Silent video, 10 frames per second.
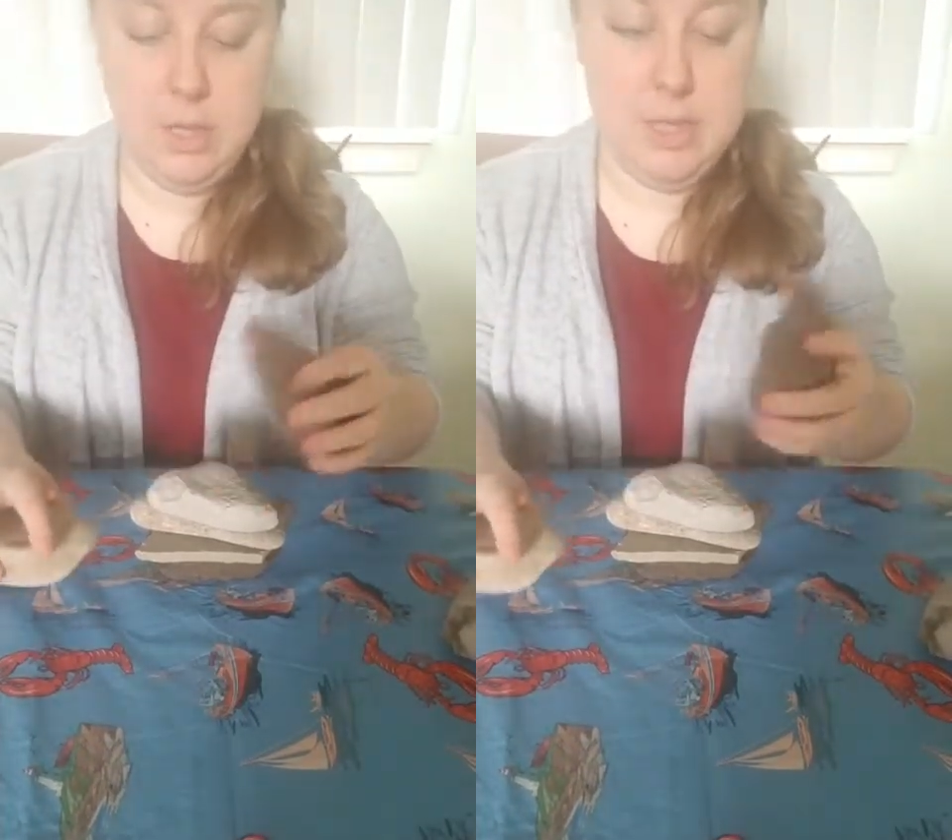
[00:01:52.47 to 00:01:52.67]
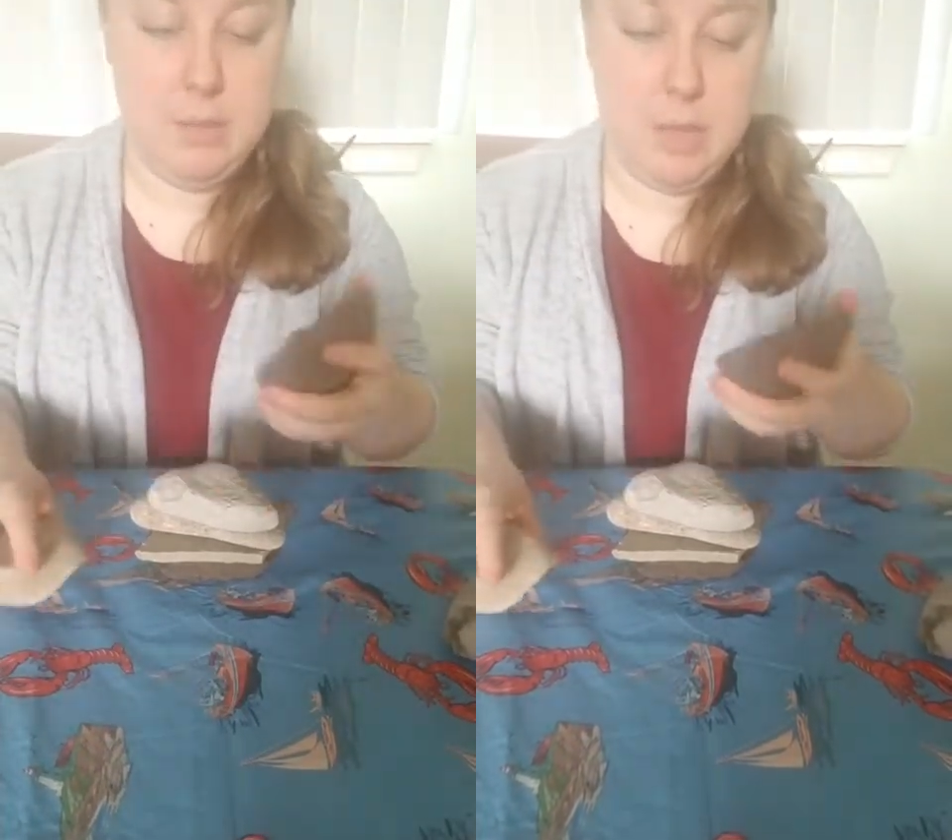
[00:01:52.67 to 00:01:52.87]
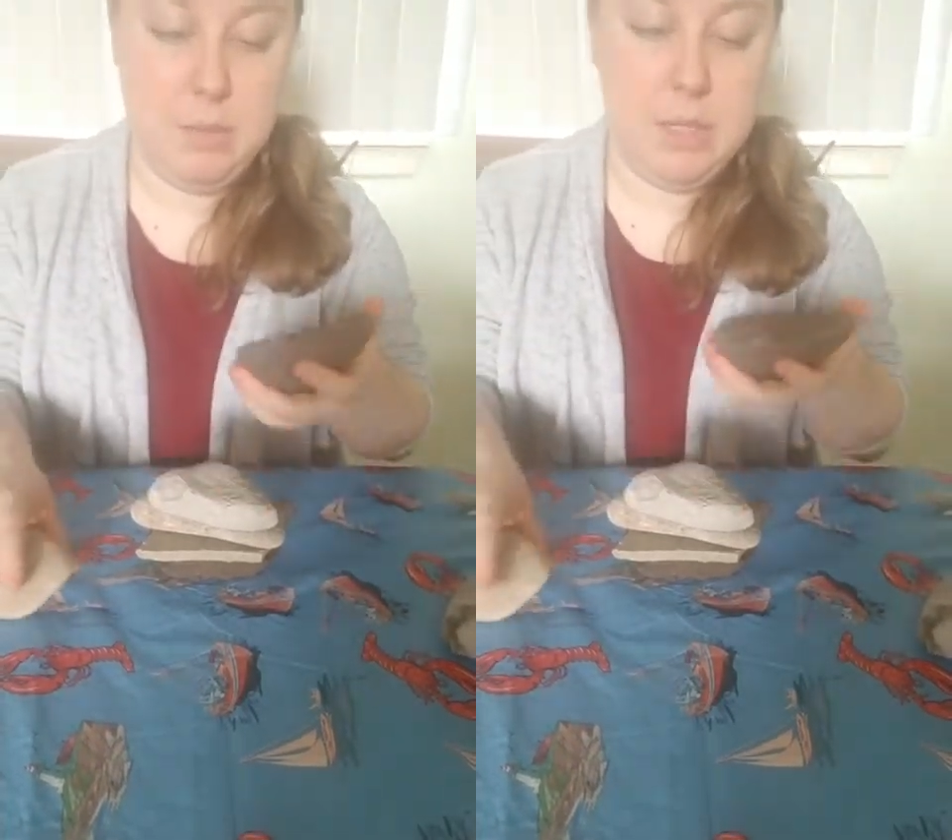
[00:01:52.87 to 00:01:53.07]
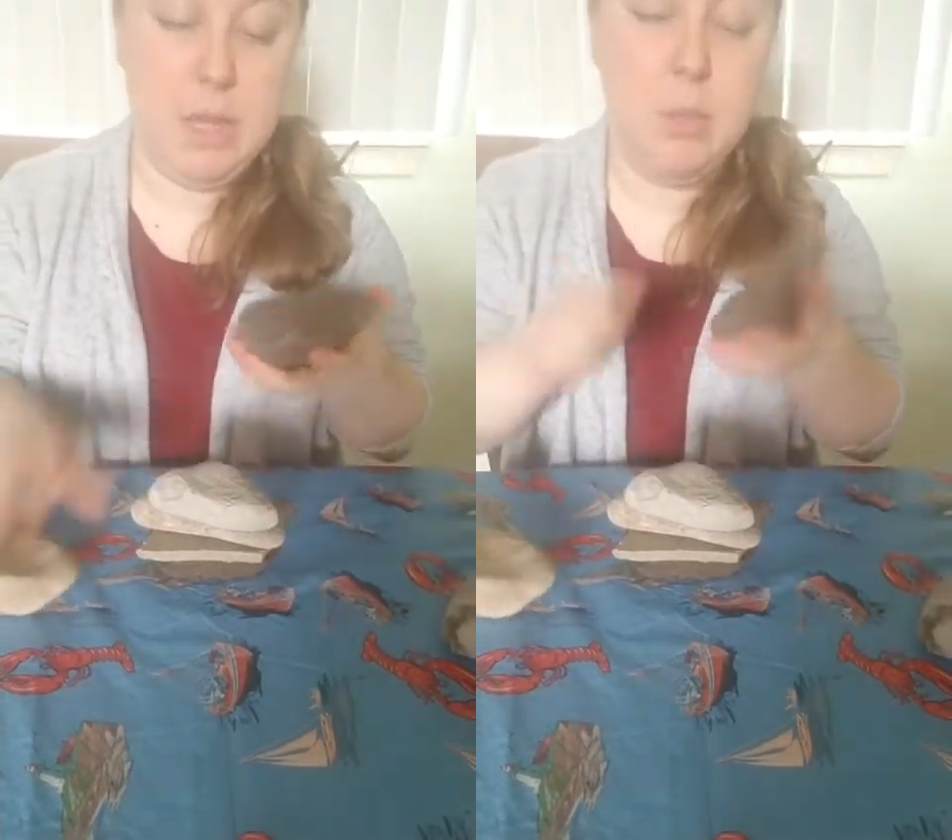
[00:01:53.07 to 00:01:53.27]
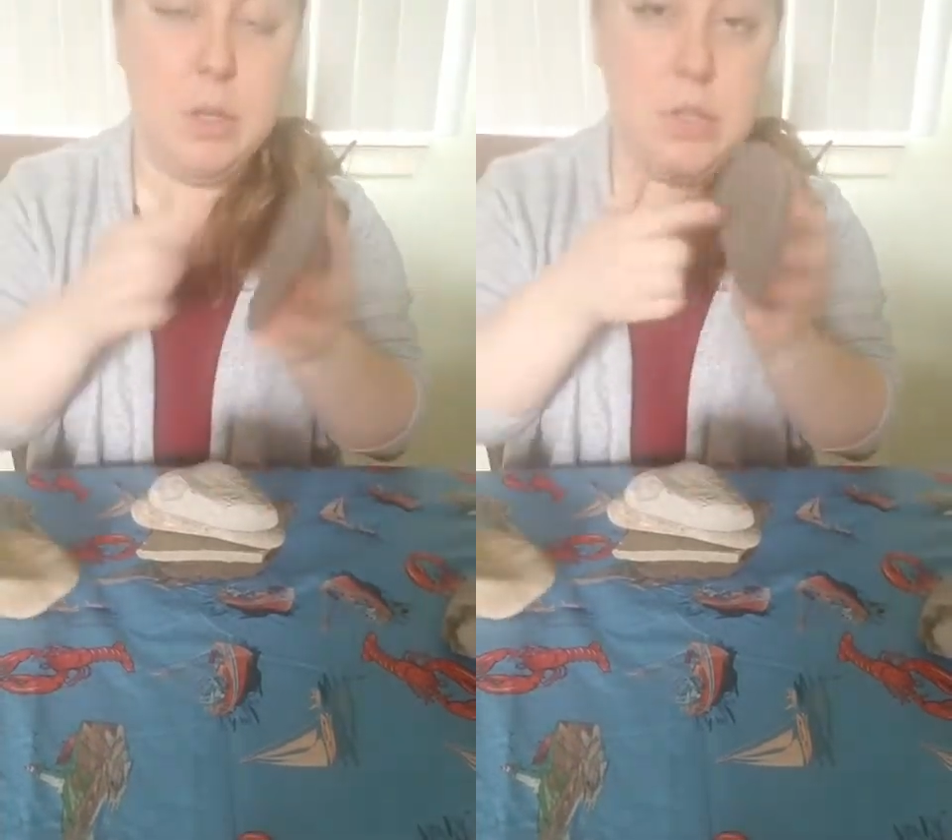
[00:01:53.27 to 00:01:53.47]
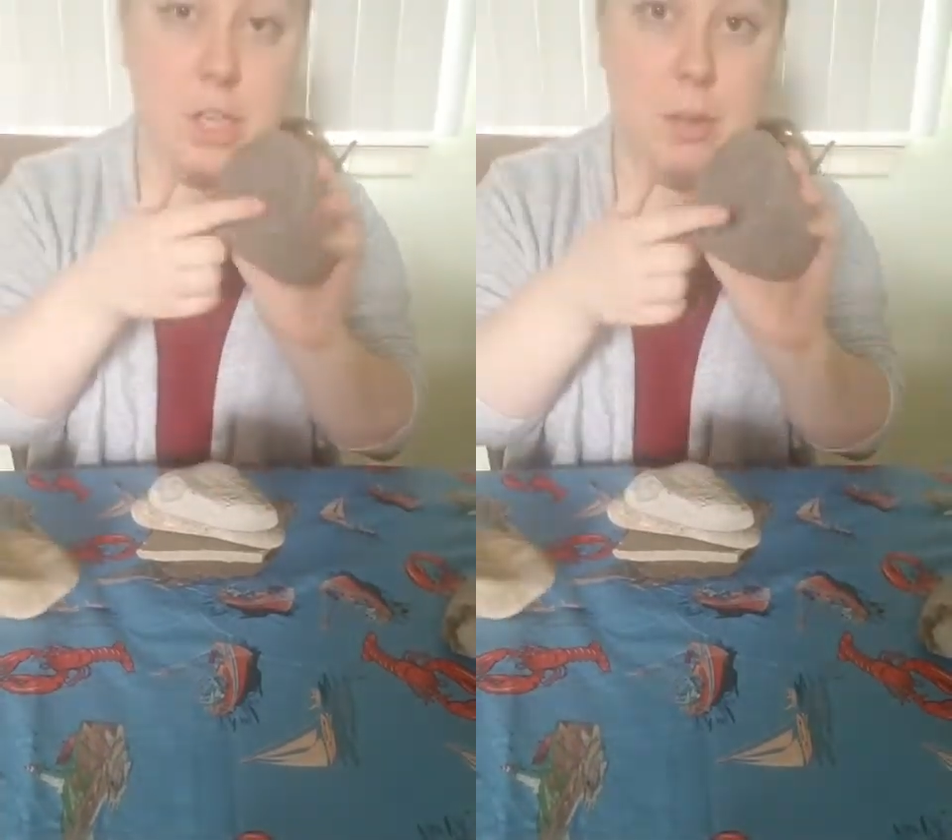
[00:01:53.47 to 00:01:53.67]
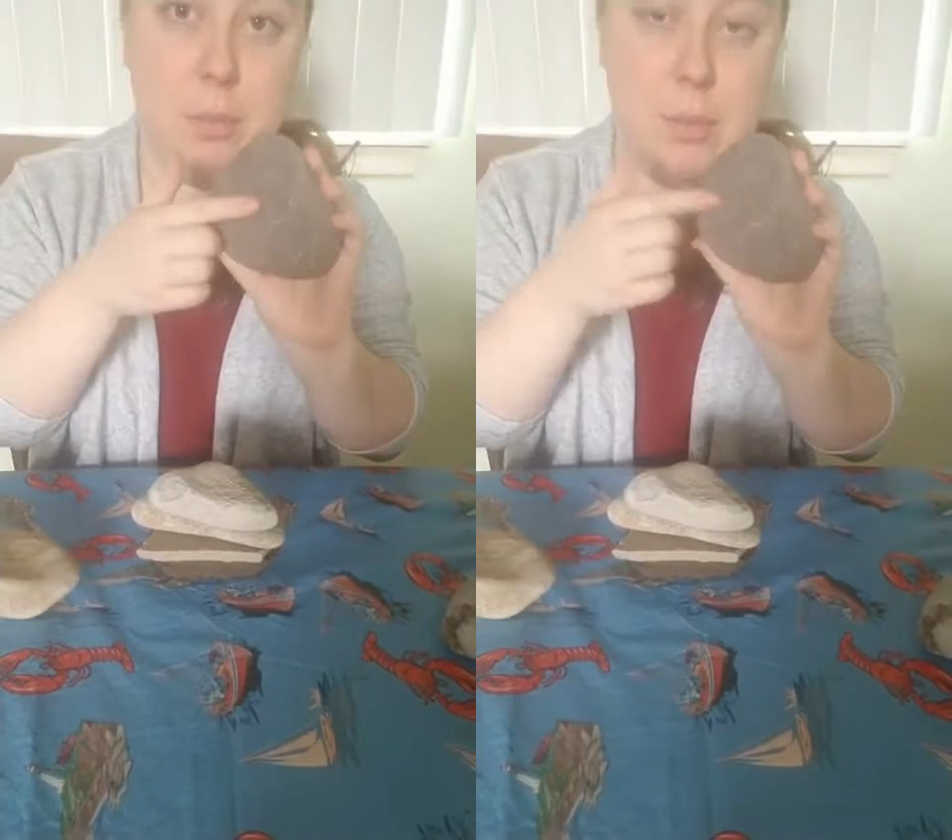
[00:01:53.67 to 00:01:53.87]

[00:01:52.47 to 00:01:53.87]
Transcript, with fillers: Sometimes they will chip,